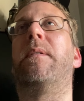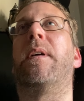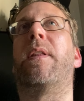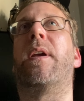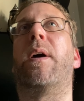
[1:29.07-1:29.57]

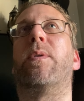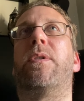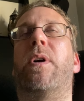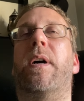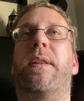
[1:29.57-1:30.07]
I was
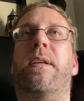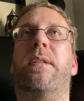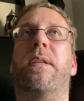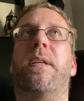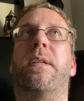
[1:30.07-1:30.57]
taught these
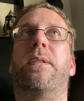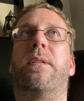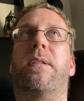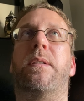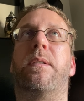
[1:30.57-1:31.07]

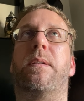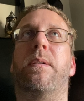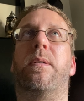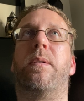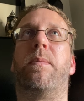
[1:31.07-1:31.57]
things
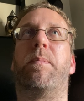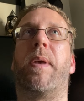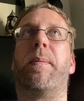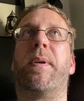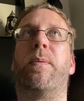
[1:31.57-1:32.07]

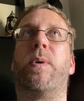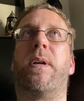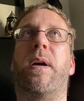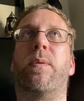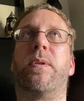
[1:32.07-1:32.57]
maybe when
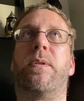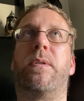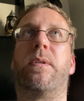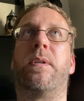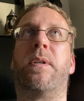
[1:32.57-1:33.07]
I
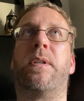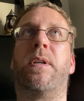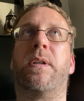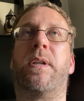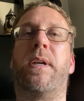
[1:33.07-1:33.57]
was a
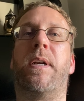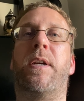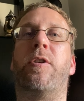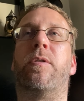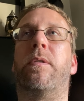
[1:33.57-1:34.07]
young
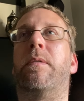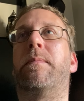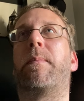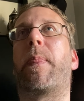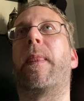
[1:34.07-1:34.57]
teenager,
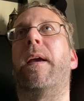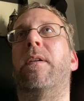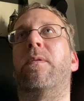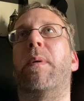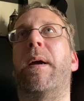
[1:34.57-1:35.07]

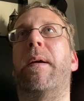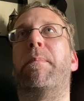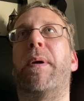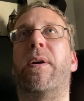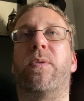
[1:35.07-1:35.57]
as my
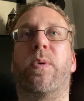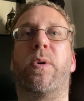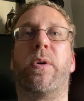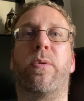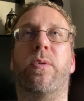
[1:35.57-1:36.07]
parents were
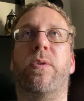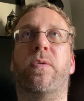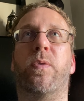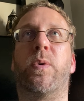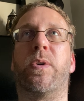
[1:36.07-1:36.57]
going through a
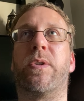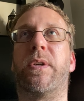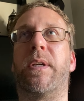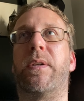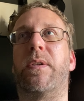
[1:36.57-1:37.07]
divorce,
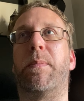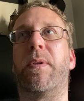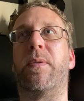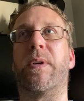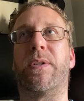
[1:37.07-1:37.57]
and some of
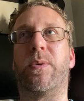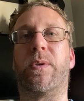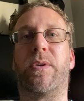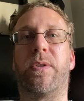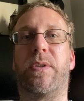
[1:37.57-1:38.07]
the
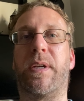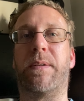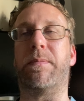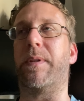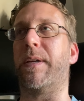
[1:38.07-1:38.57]
resources they
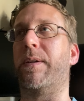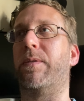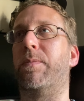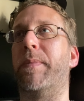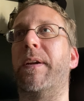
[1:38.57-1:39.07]

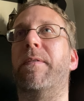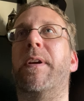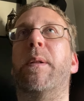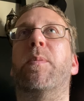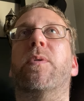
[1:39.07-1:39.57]
made
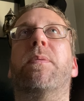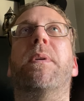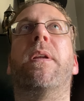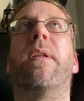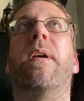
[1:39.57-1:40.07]
available to
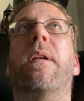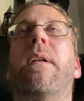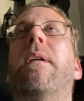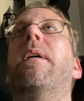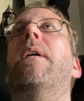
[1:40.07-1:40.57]
me then.